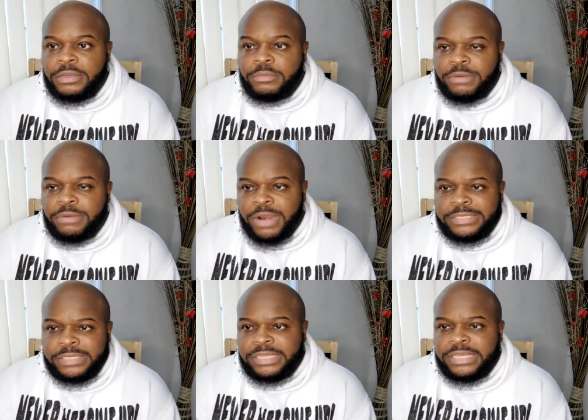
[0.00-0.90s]
by
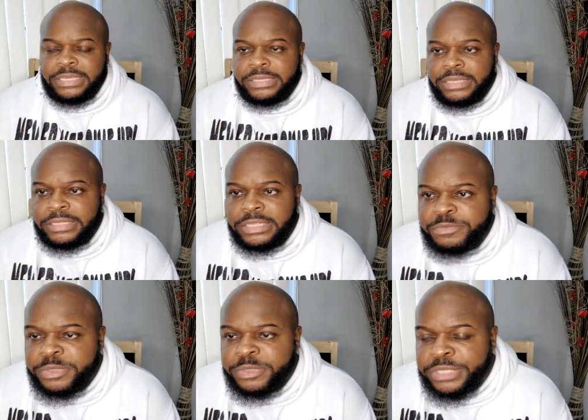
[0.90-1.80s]
Roger King and
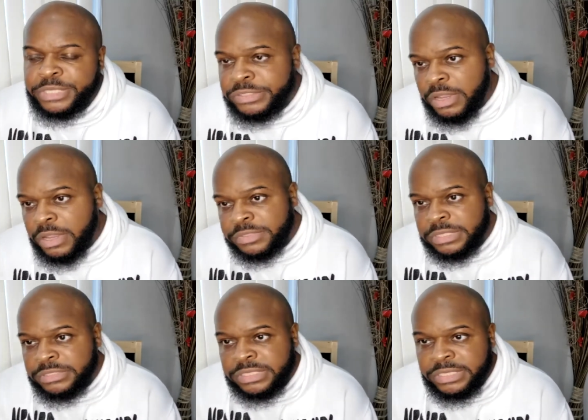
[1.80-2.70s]
these police officers.
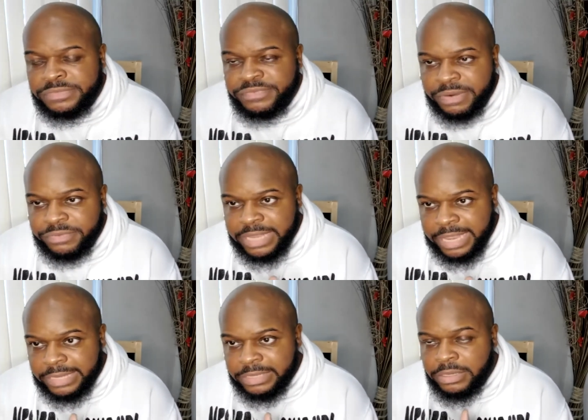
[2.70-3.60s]
And to this very
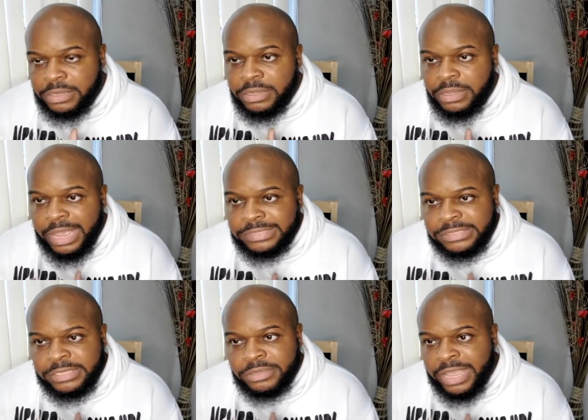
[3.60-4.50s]
day, I
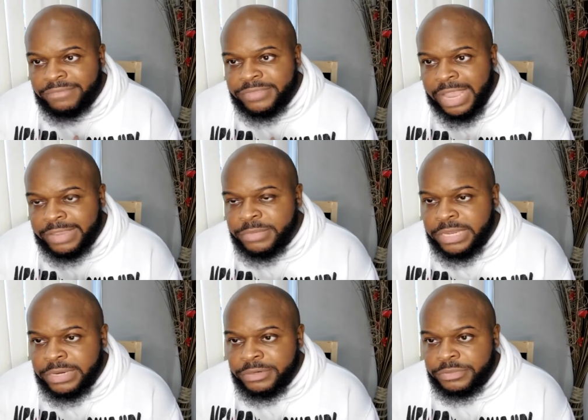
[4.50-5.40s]
still have
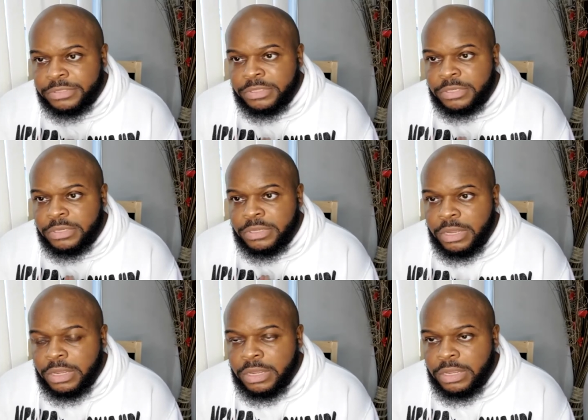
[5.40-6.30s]
nightmares
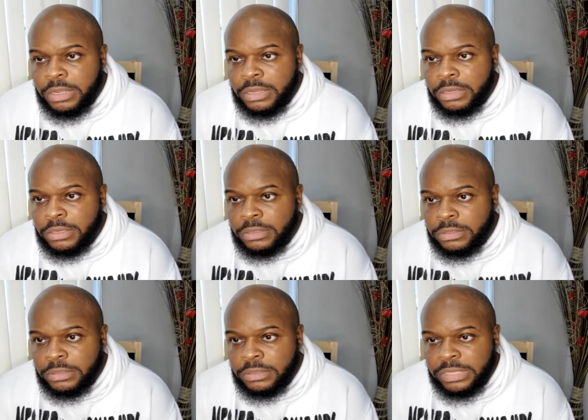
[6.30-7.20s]
uh,
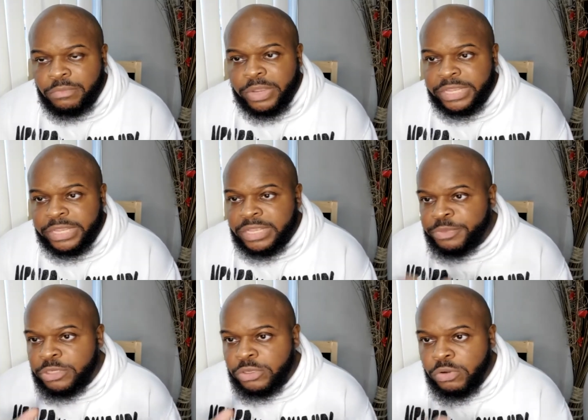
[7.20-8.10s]
and I wake
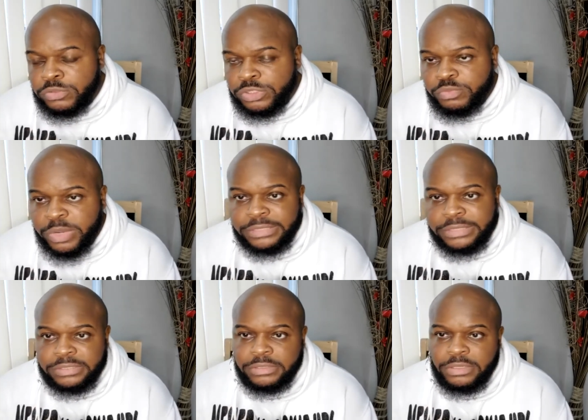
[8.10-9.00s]
up in cold
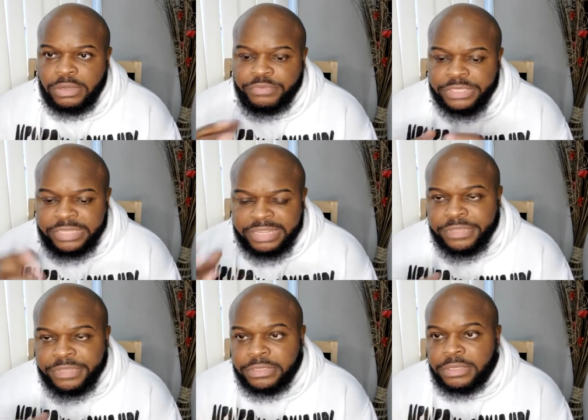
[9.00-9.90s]
sweats of
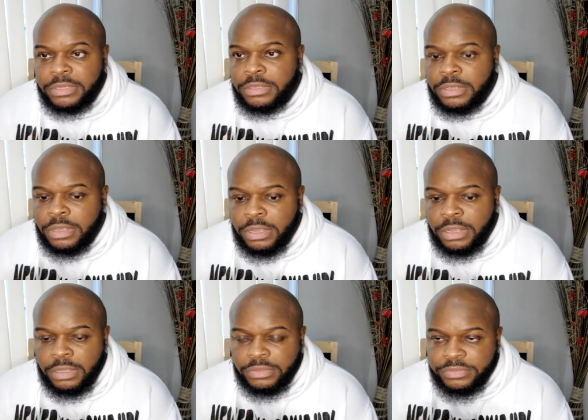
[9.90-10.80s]
reliving
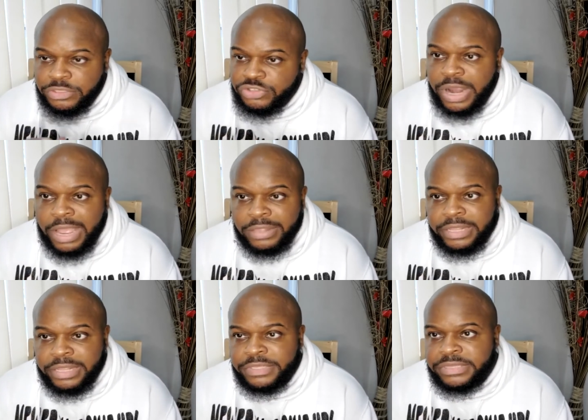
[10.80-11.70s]
uh, the trial
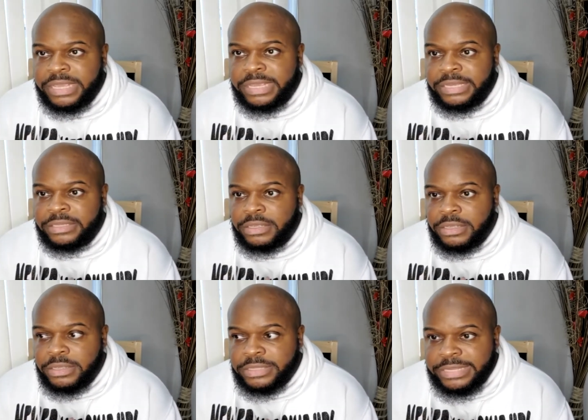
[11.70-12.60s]
and everything
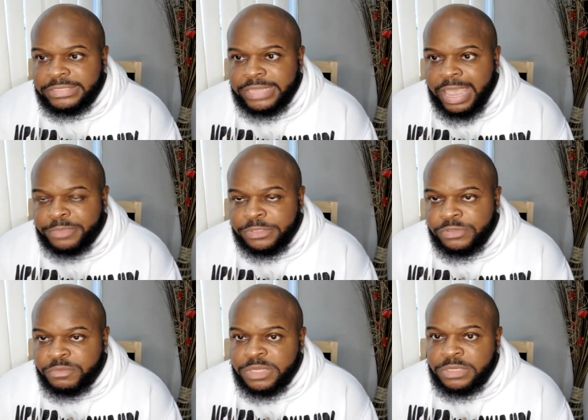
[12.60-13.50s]
that has happened
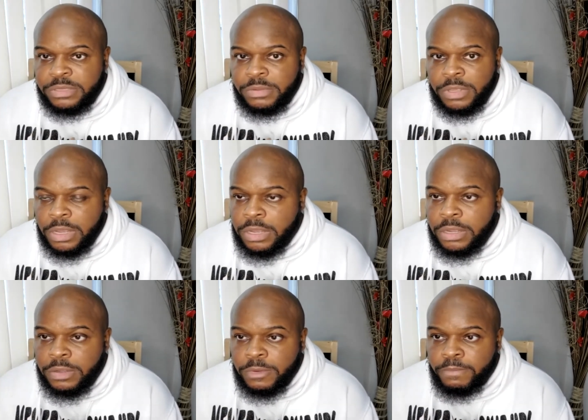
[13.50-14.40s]
to me.
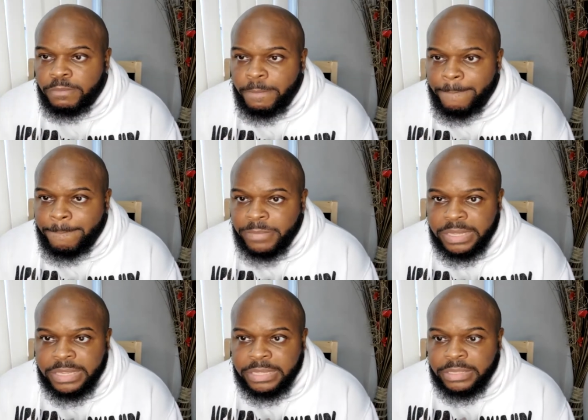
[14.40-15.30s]
Um,
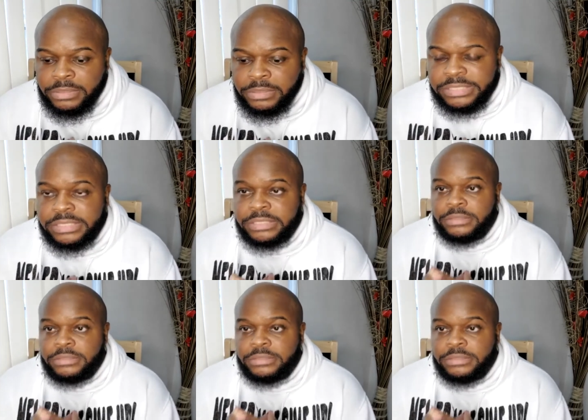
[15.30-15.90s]
and listen,